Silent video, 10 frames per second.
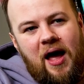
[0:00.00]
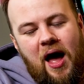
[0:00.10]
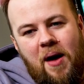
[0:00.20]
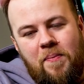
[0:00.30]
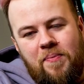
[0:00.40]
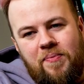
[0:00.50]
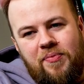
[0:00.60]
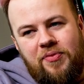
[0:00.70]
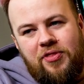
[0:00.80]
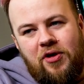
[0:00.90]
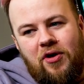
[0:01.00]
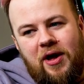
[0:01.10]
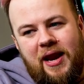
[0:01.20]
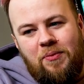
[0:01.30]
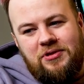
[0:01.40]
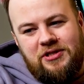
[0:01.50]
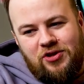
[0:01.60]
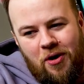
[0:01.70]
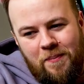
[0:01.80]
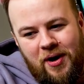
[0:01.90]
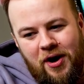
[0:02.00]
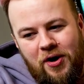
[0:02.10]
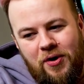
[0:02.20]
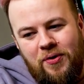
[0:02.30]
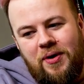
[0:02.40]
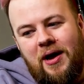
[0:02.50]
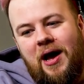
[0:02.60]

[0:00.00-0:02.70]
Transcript: that enables his combo.